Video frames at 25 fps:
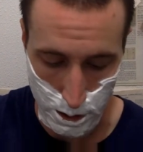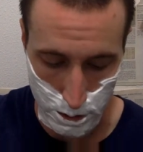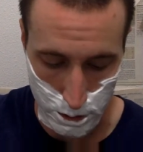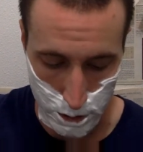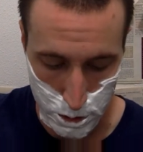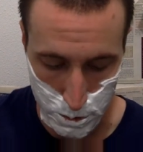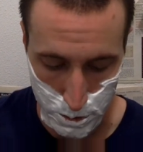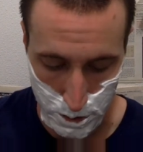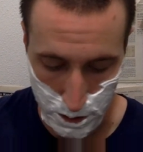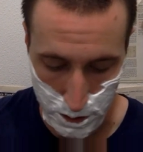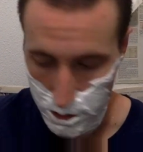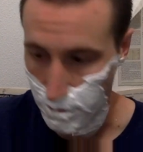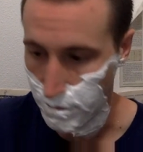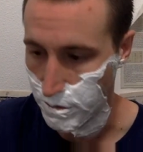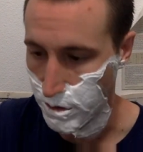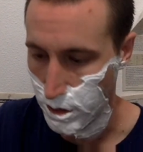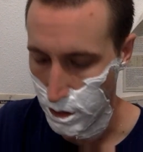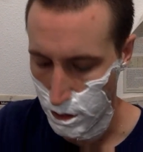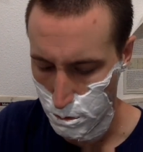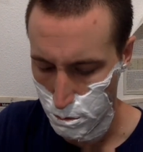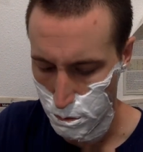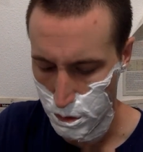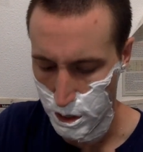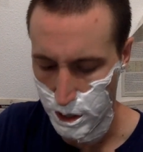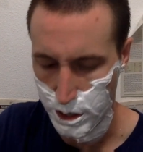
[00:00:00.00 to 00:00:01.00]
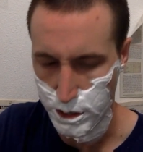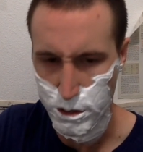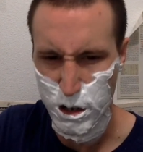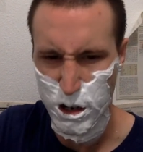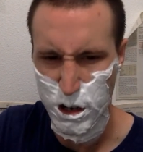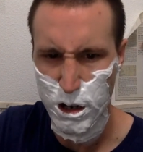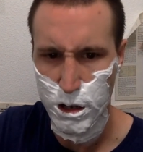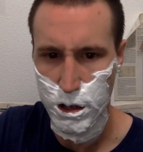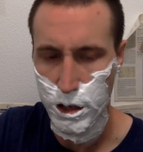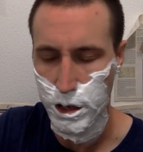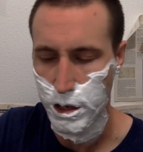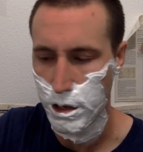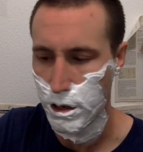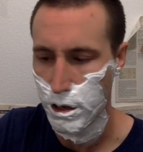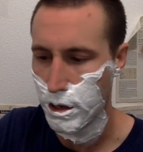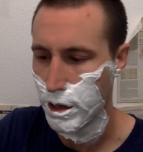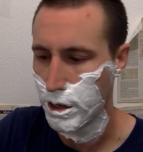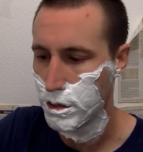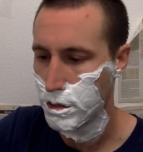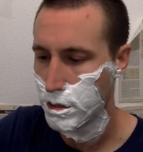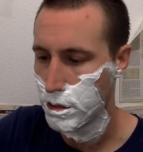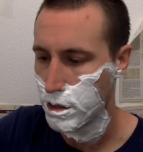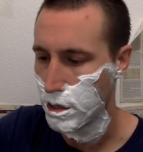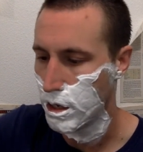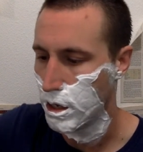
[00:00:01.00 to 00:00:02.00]
expensive these blades are. I'll let you
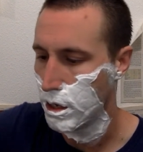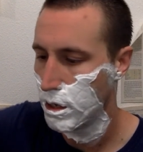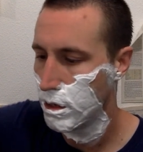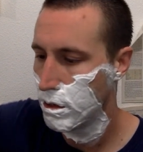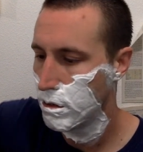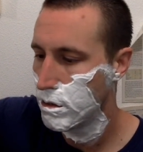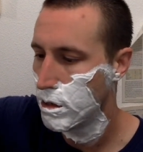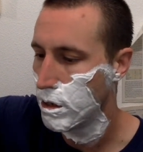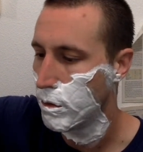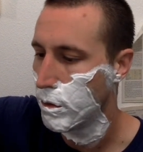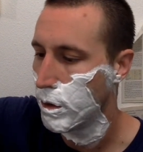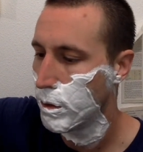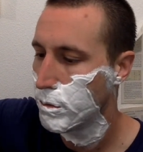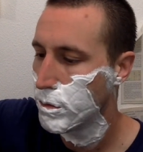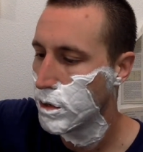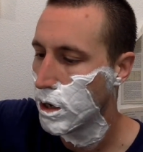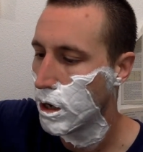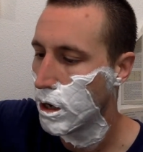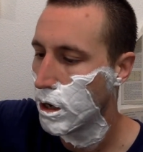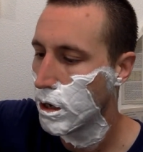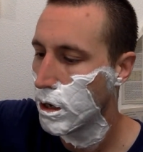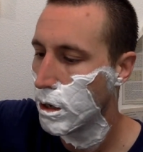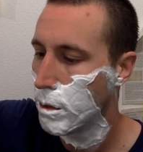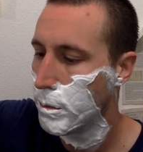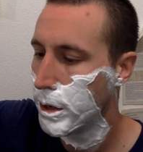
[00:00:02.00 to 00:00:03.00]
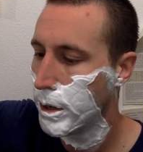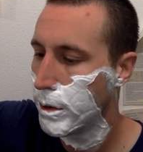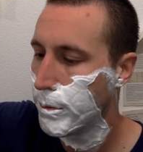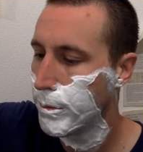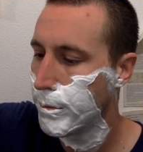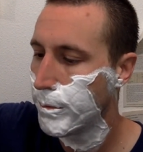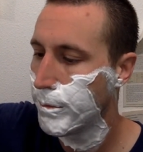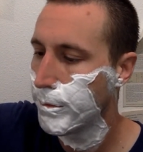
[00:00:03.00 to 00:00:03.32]
guys see what I'm talking about.